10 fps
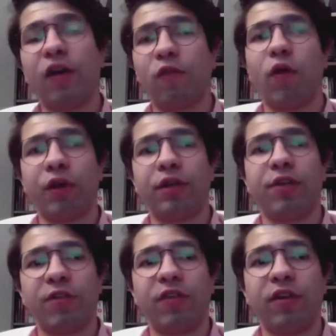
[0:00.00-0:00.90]
out of
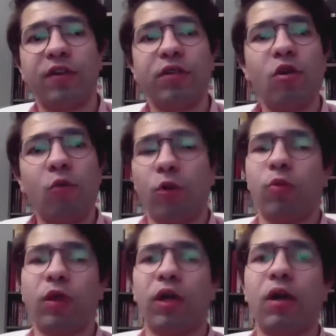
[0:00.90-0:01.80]
Wanaka, New Zealand,
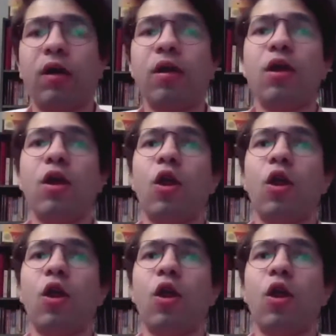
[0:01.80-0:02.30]
where we're going to